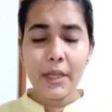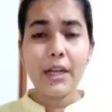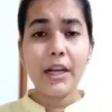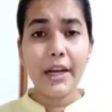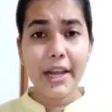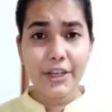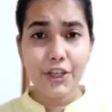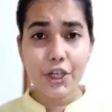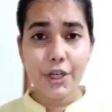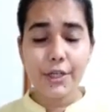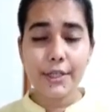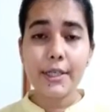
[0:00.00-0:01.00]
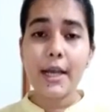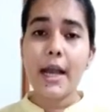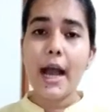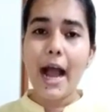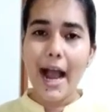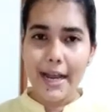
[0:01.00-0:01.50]
Glaciers,
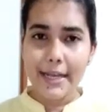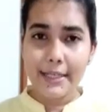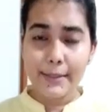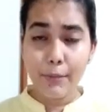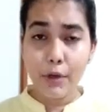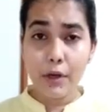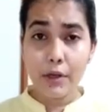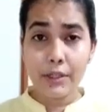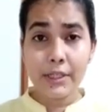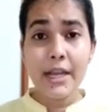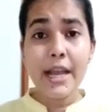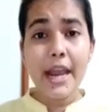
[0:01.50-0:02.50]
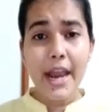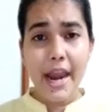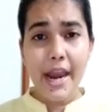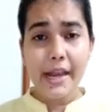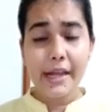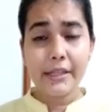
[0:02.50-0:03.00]
icebergs,
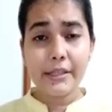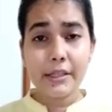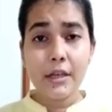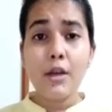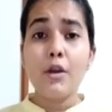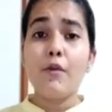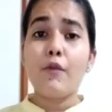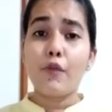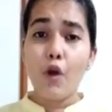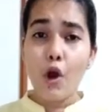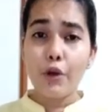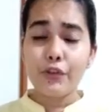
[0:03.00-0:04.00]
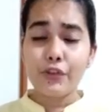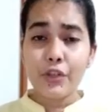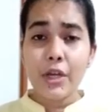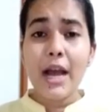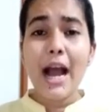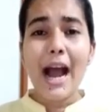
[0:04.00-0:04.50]
hails, frost,
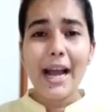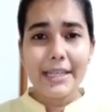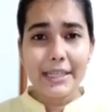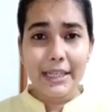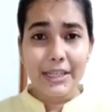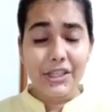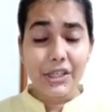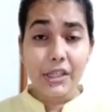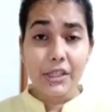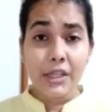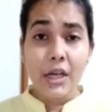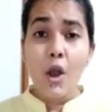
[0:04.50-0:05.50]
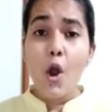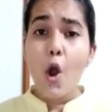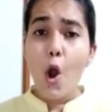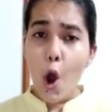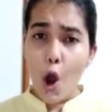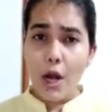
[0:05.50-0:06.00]
ice crystals,
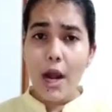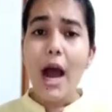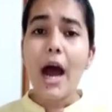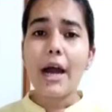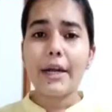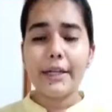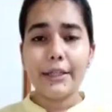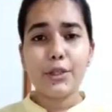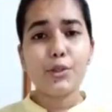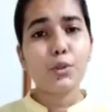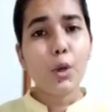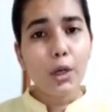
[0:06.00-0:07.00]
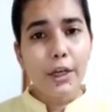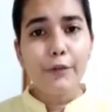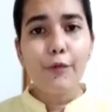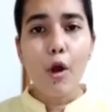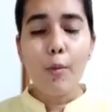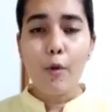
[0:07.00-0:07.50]
all are in the solid
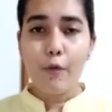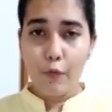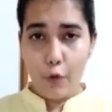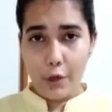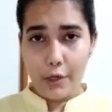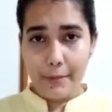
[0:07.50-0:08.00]
form of water.